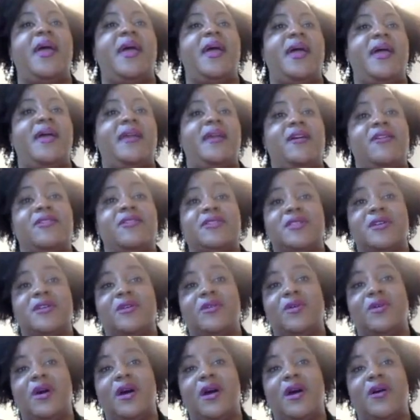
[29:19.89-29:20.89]
And
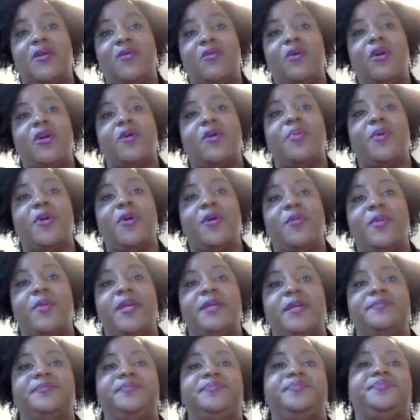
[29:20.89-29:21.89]
also a work
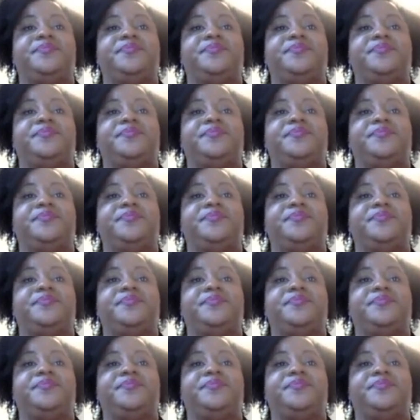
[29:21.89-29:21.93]
permit.